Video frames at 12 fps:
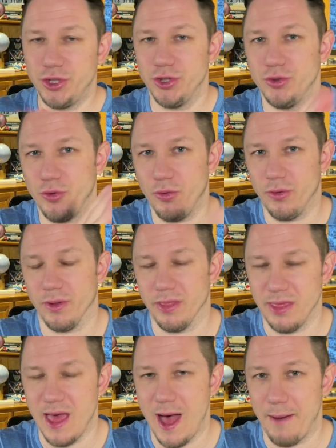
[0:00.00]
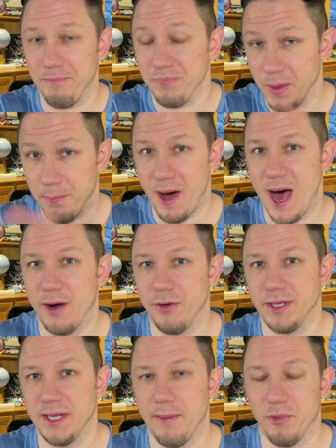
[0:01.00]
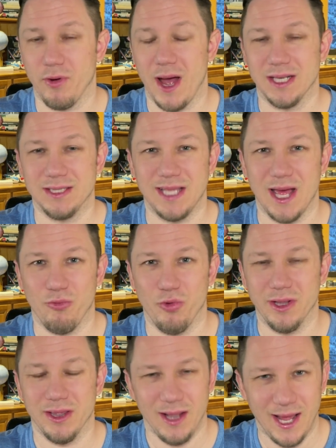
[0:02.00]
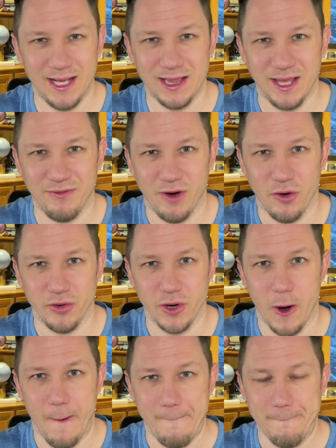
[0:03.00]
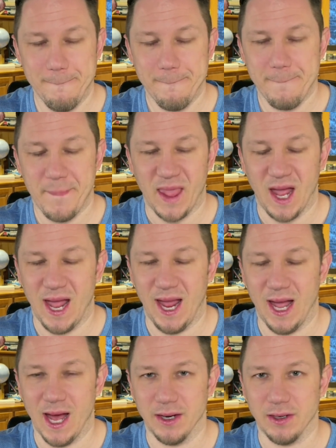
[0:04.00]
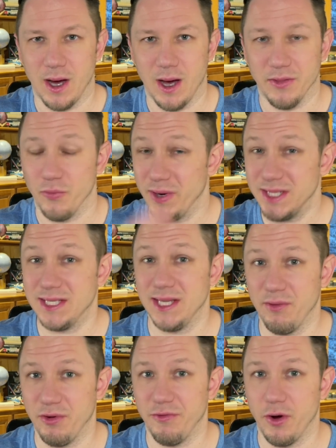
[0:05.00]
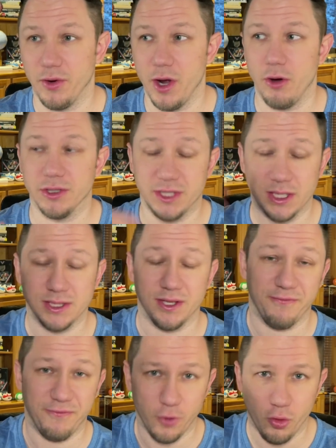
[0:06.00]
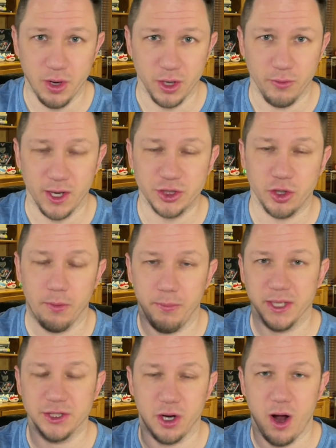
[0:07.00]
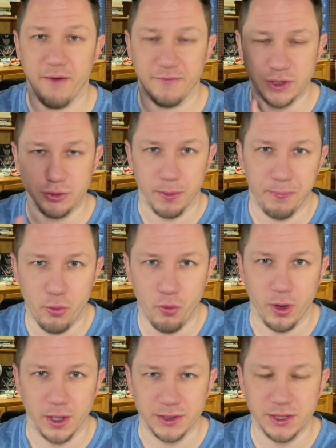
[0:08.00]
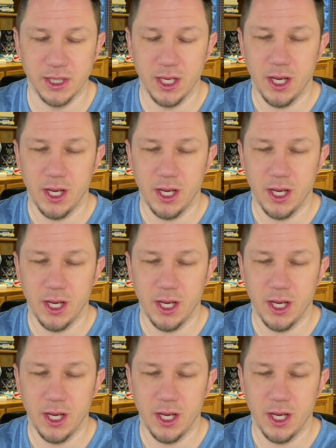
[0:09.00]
to them, the moderate Democrats that would likely vote no. And the reason they would vote no is because the full Congressional Budget Office report,